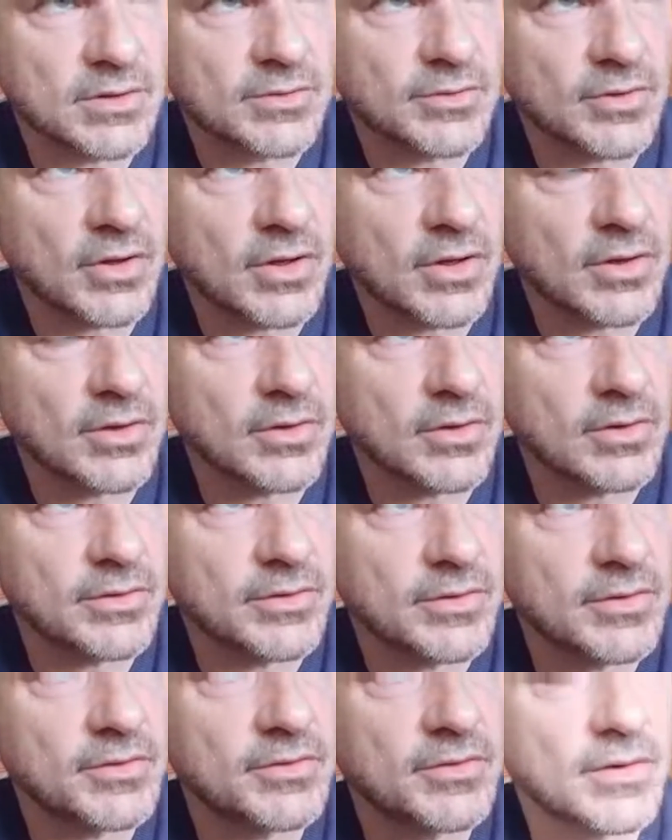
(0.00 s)
doco on
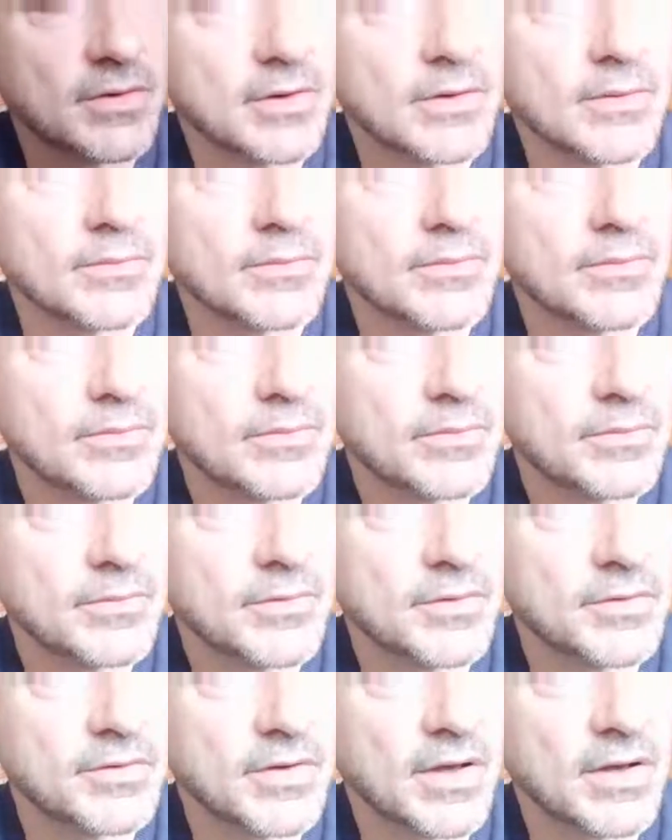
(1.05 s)

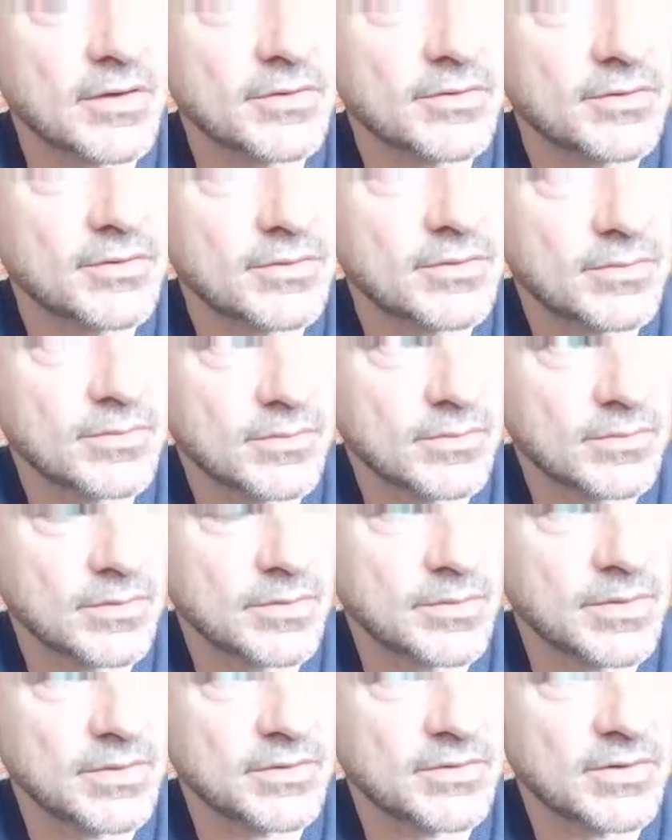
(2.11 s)
this house we've
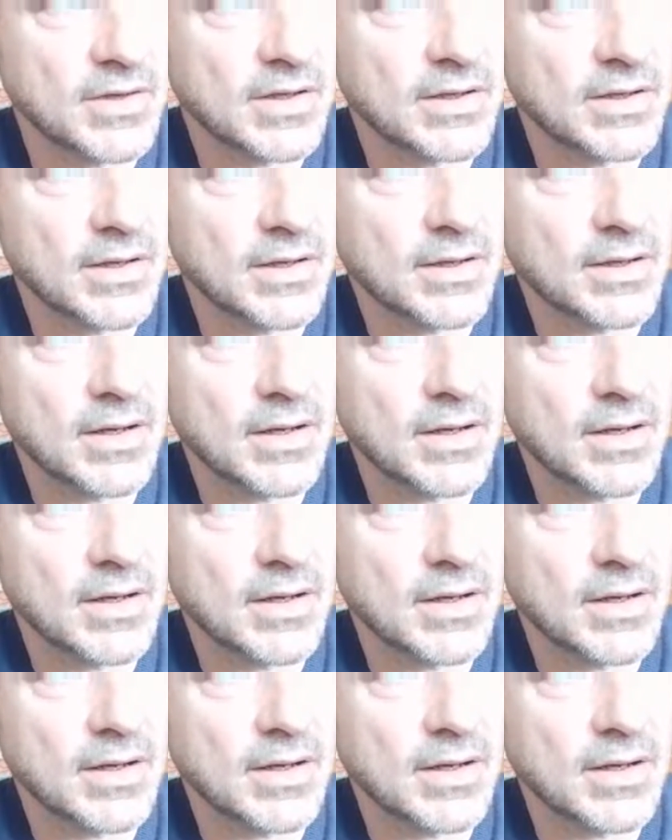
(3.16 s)
been staying at.